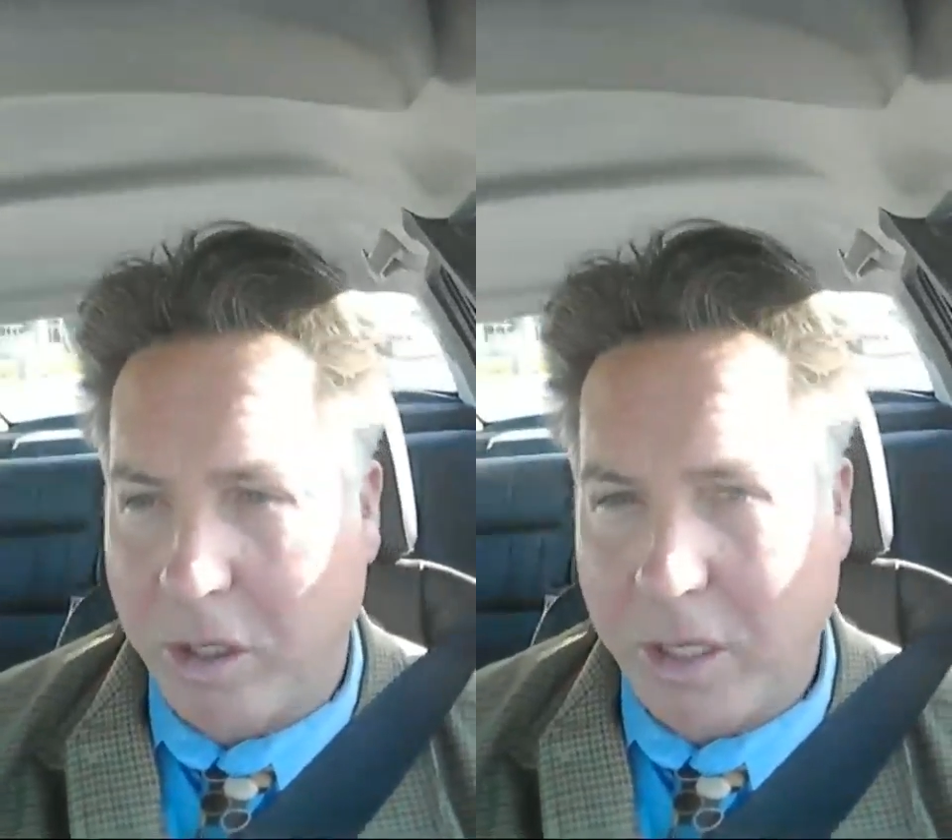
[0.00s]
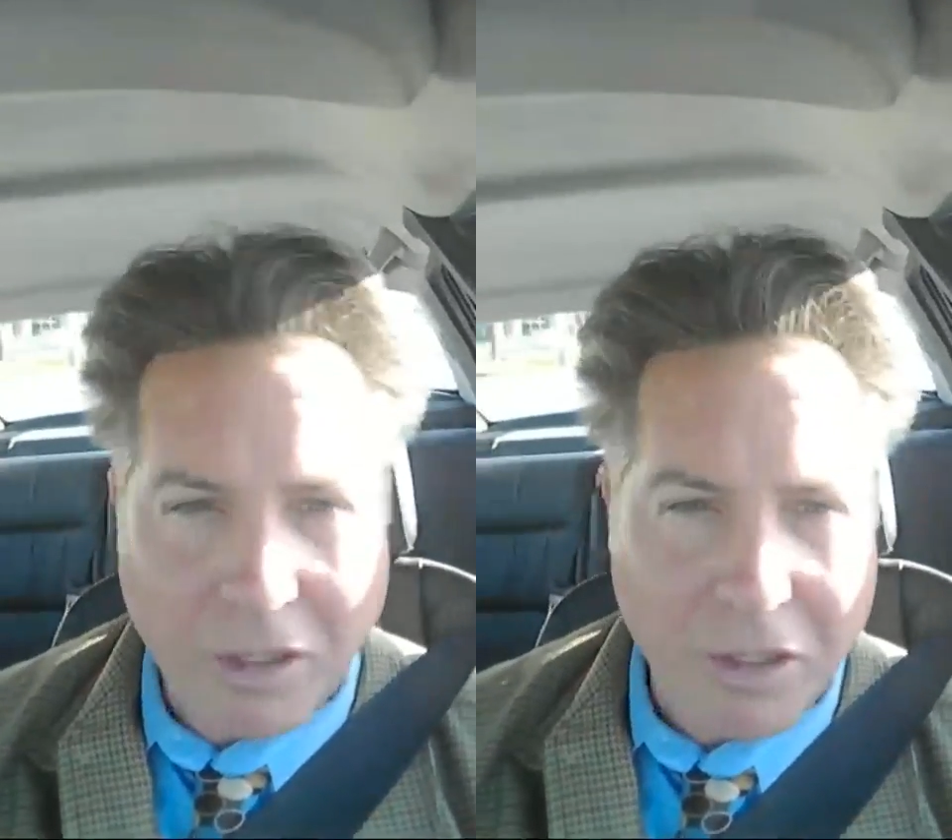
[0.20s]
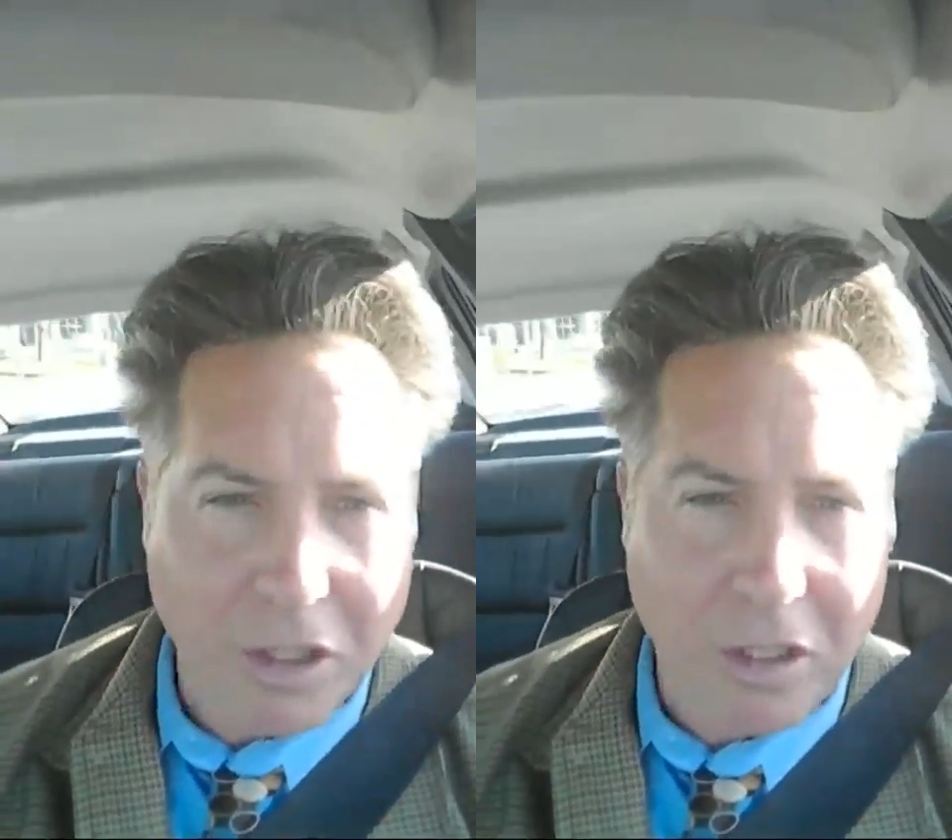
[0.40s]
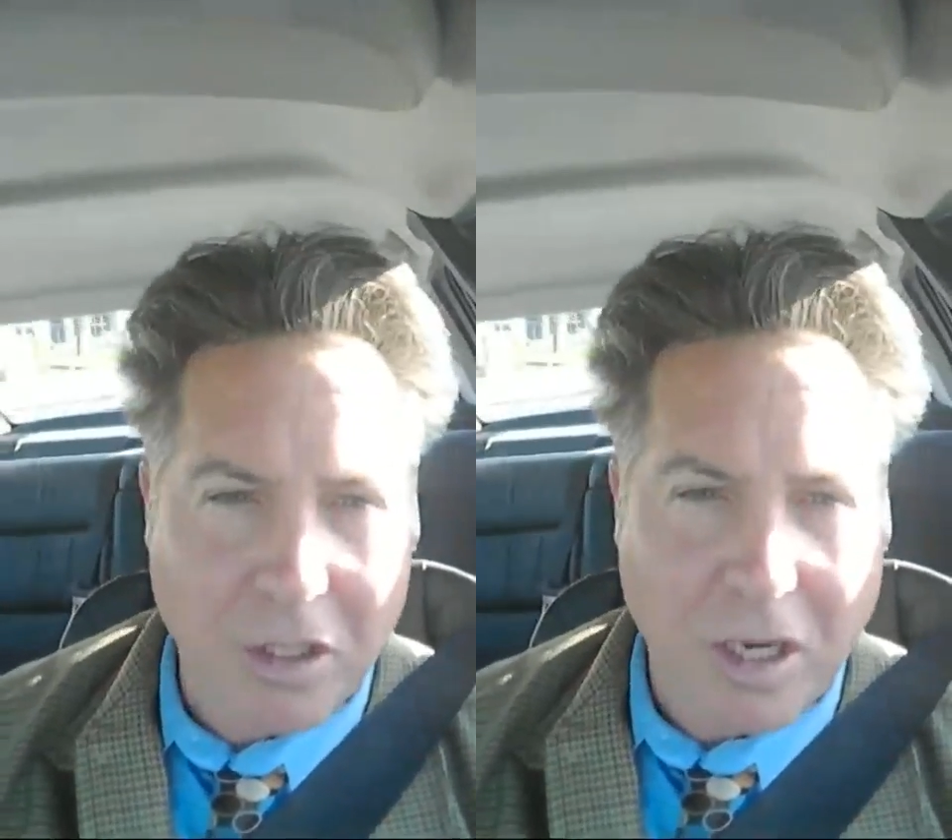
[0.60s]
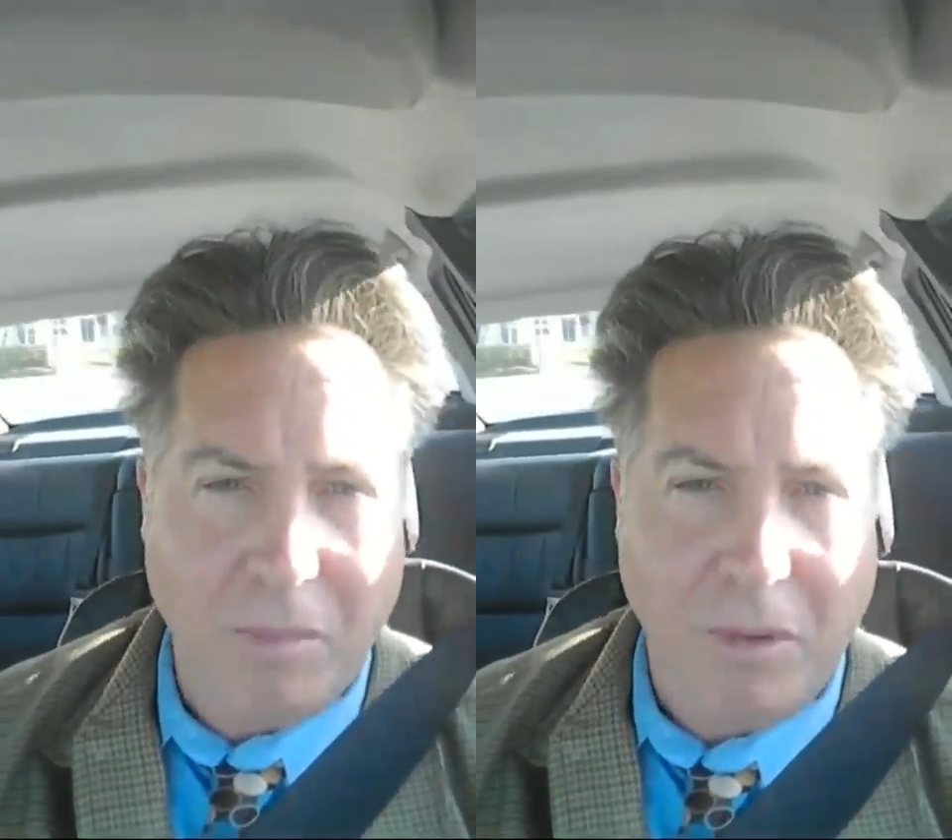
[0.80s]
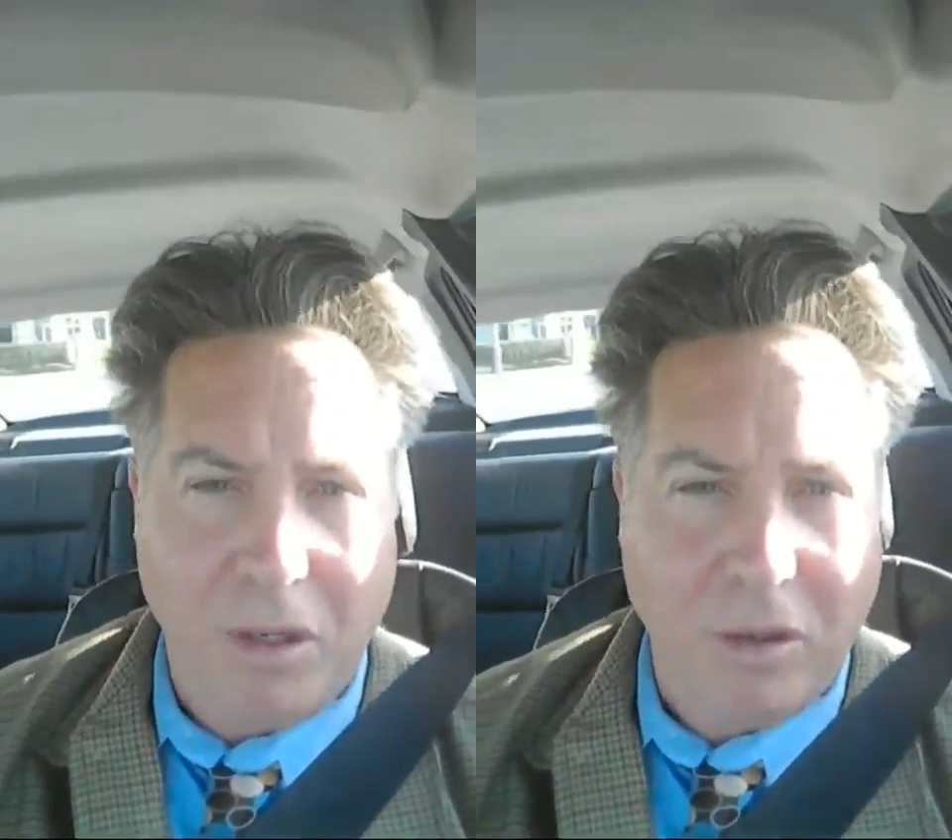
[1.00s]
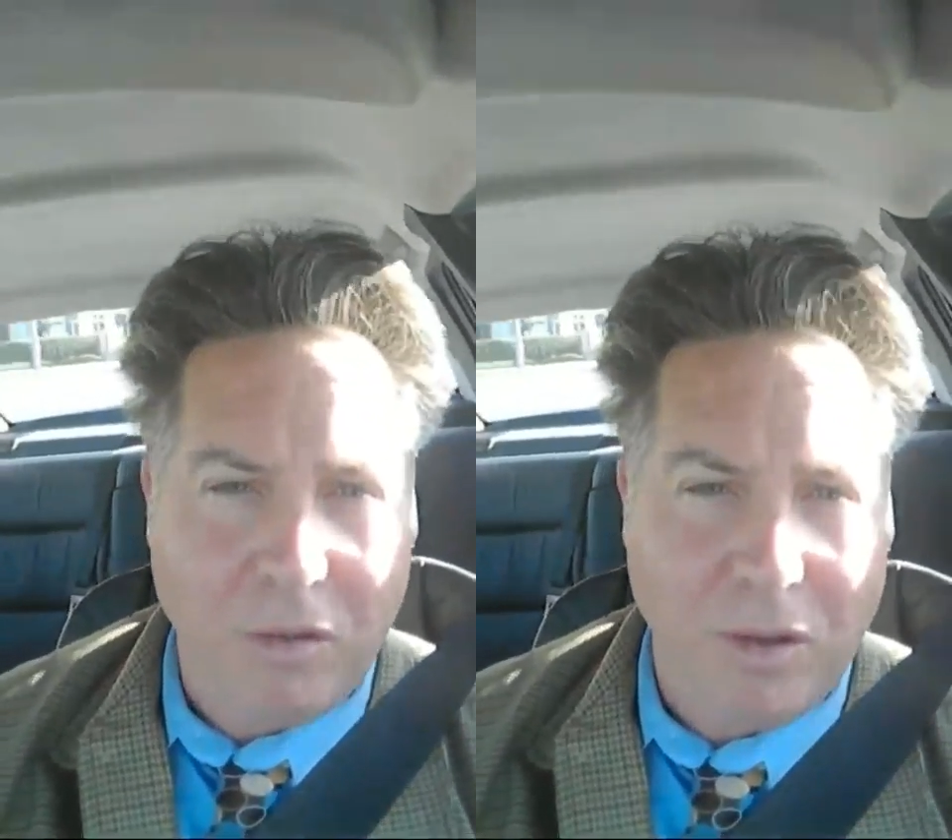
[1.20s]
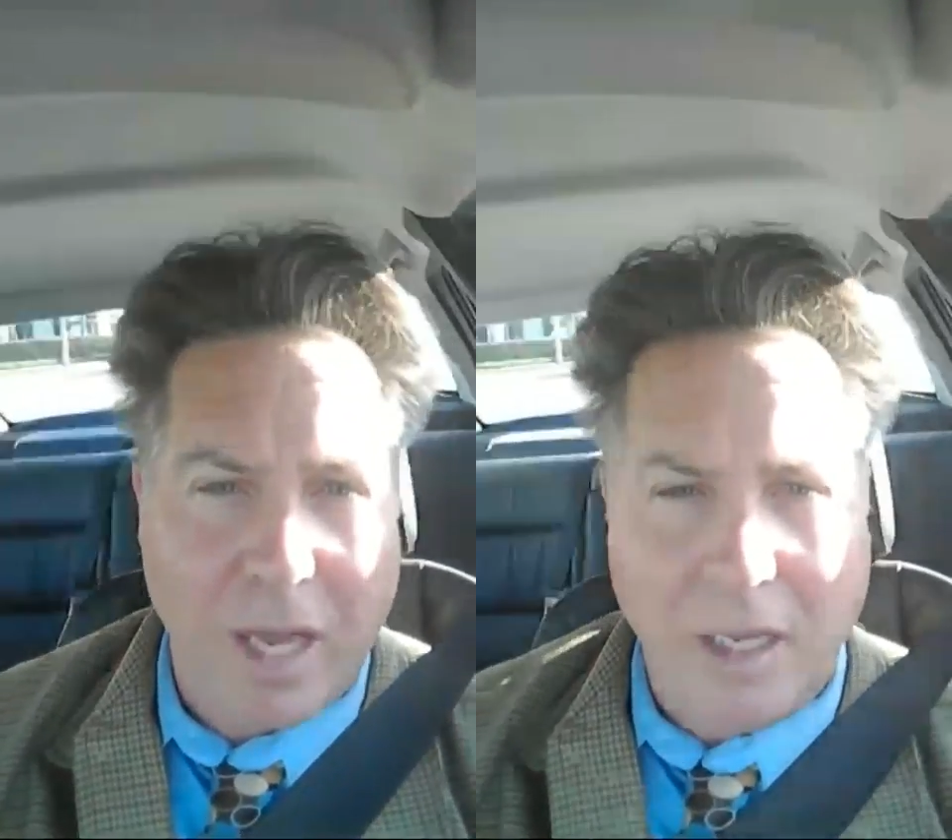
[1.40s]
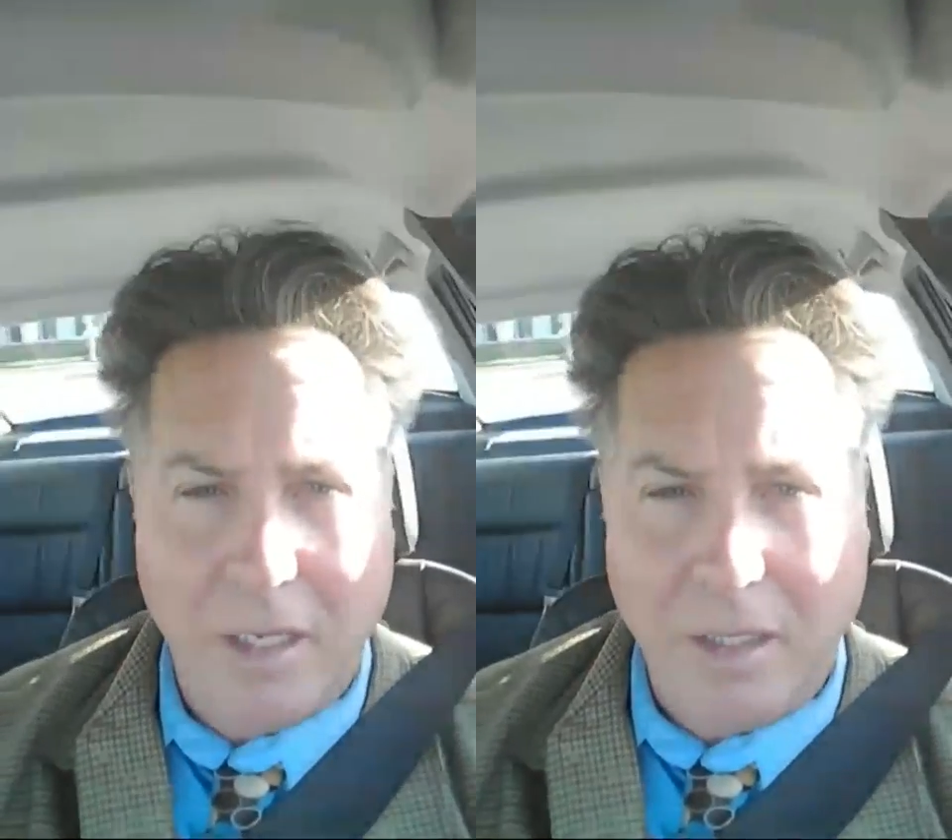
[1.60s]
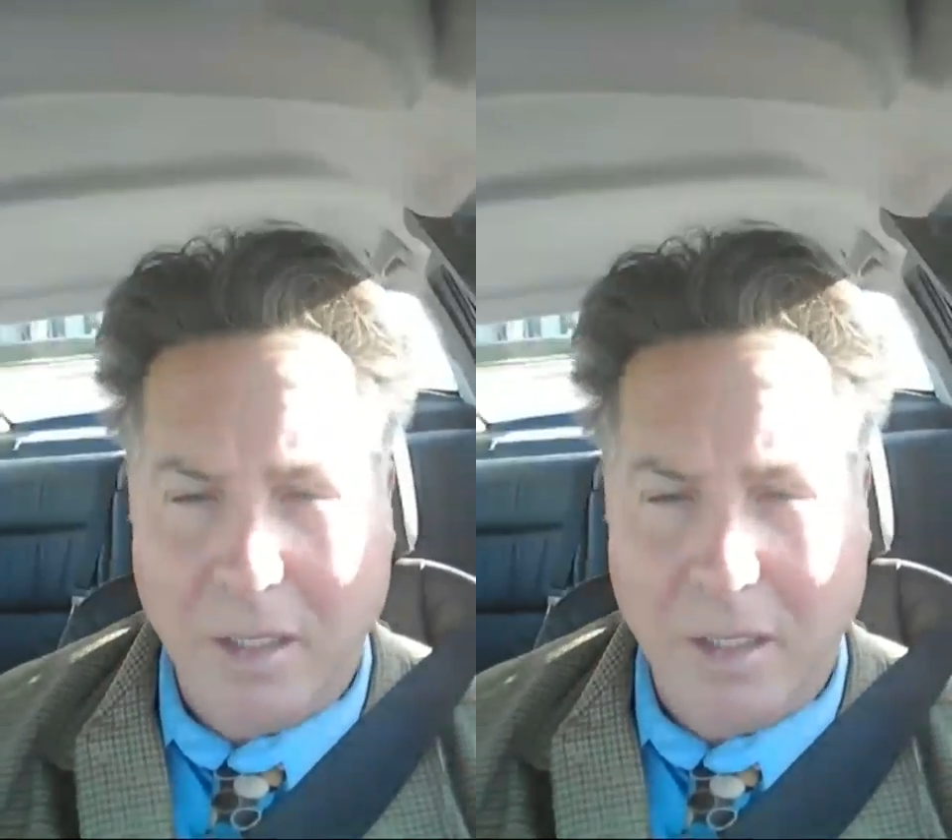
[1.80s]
and now's a good time to do that.